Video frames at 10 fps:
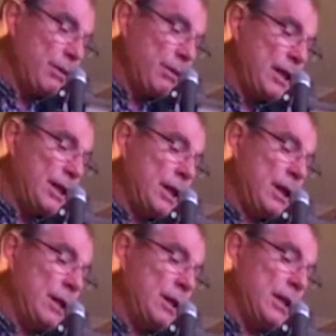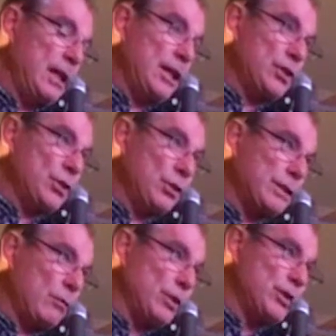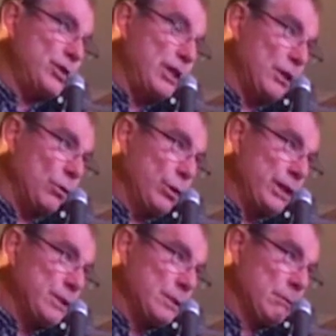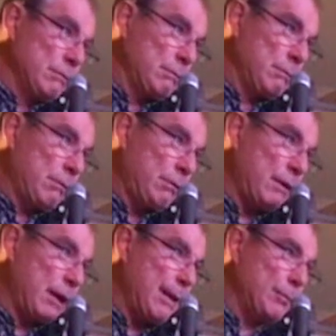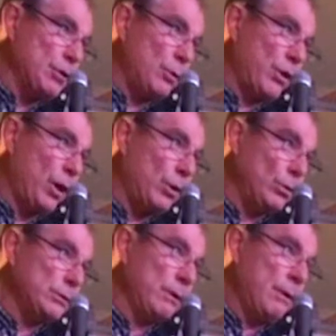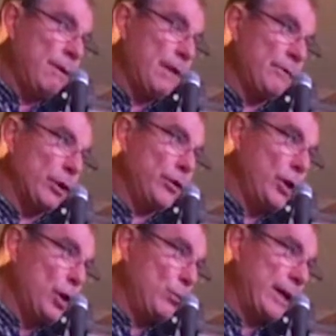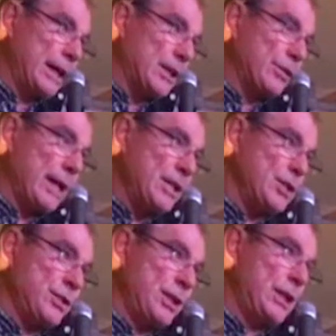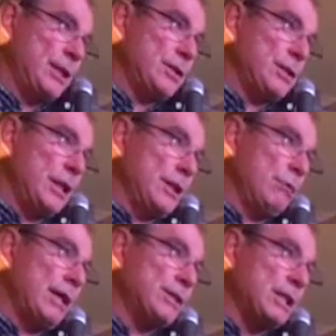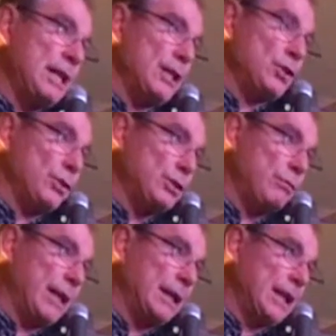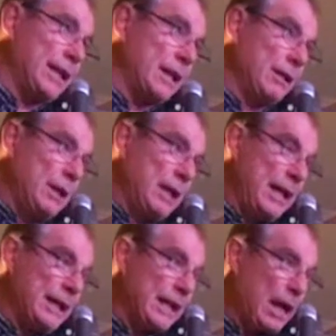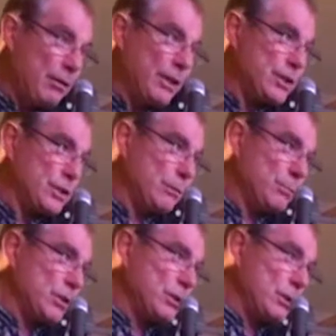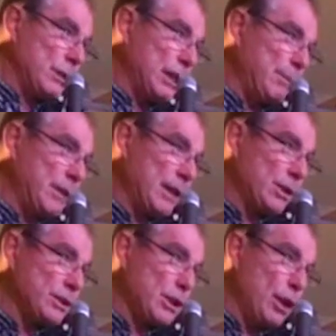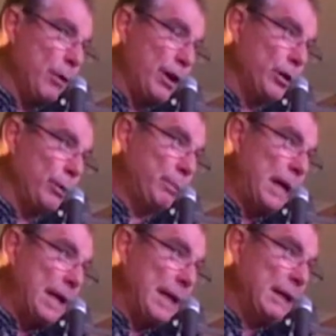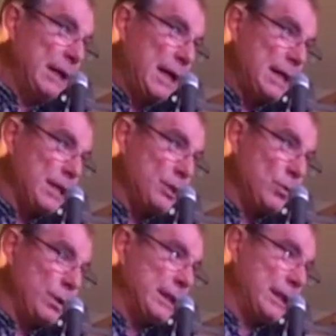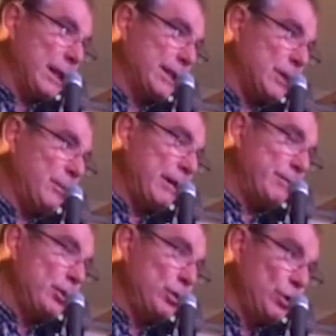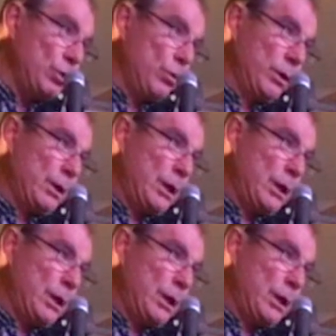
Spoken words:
the insurers are on steroids. They are able to withhold. They've got no regulatory agency. The state insurance regulator encourages them to keep their costs low by not paying, and they do what they like. So we have the new